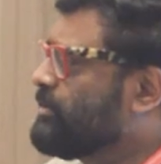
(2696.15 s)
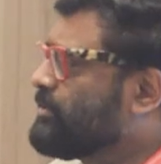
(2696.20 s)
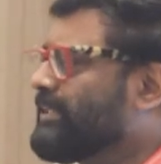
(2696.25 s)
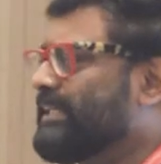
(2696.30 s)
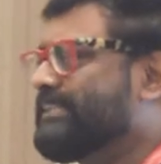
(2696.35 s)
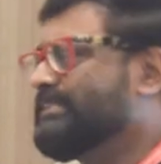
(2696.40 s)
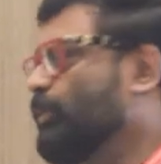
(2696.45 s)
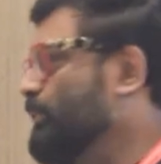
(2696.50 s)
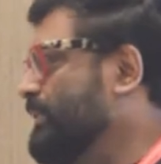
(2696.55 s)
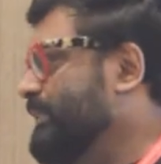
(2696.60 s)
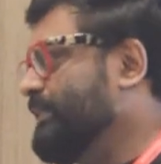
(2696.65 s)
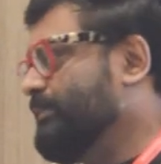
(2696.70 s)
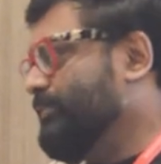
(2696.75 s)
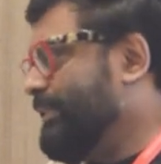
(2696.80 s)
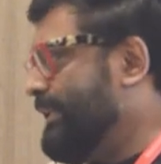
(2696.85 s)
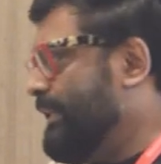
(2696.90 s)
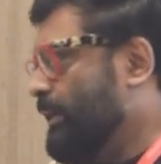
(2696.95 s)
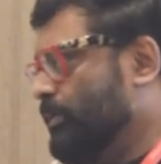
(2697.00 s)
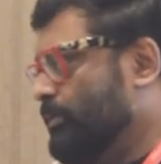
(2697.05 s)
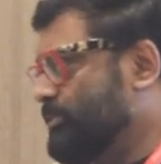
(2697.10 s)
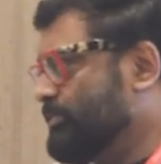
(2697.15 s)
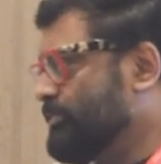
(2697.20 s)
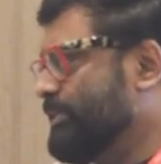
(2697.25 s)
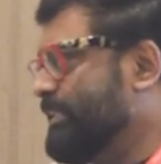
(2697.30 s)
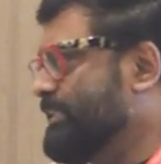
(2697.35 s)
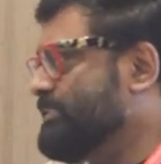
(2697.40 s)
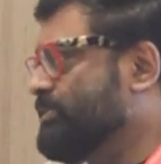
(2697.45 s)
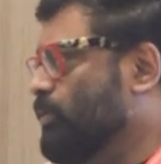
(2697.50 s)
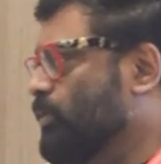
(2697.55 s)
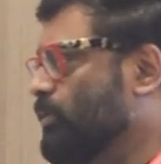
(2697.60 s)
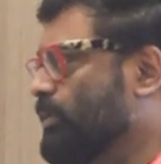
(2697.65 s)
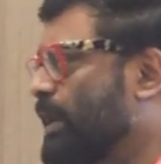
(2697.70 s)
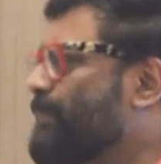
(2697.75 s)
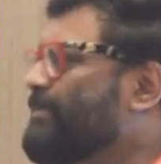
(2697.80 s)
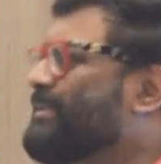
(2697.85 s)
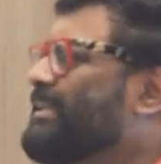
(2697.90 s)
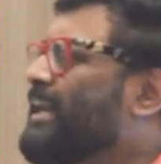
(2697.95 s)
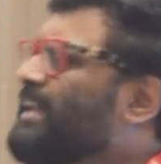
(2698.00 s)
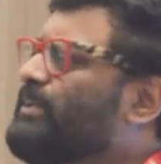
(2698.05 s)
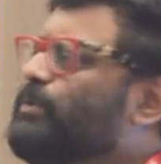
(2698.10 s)
So that's the only way out. So there is no,
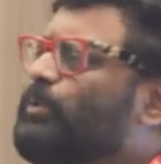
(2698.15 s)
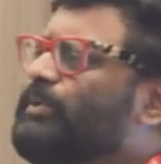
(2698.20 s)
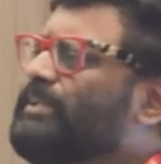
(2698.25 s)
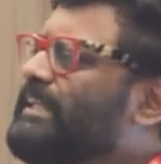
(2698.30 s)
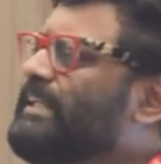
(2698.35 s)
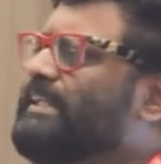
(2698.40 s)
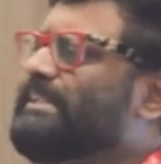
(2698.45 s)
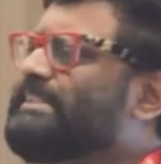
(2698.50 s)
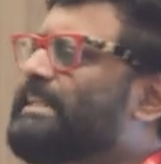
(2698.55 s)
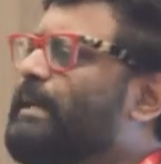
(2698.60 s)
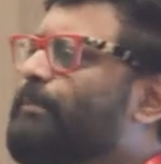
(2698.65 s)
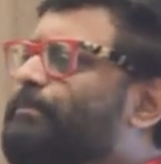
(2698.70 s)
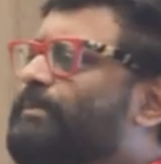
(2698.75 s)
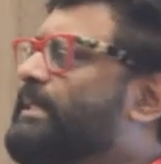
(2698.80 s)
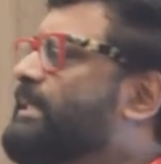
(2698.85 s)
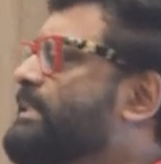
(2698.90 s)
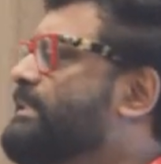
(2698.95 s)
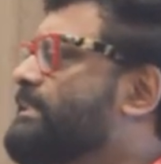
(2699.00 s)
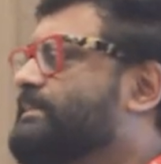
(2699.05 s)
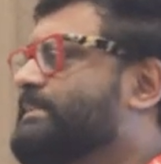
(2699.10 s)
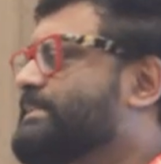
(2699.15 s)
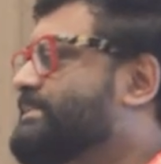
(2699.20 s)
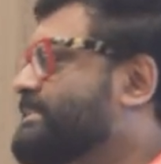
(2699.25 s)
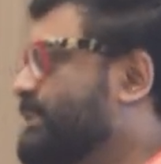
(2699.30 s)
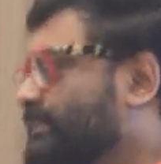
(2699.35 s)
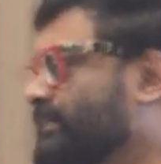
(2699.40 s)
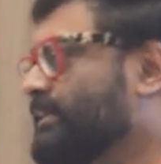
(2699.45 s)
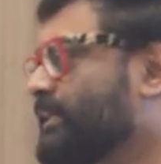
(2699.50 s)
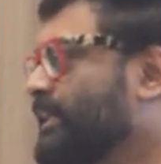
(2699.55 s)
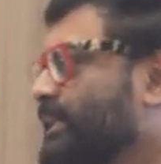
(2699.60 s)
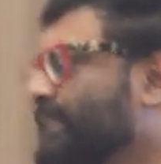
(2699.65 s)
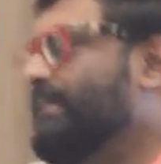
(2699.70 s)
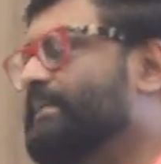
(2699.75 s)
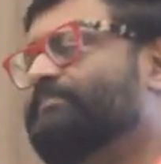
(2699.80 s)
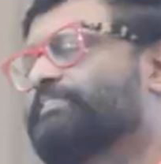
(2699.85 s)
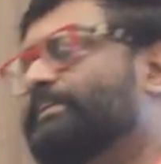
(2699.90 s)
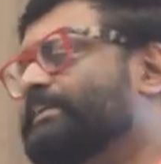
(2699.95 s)
I mean, I don't think it is happening any recent.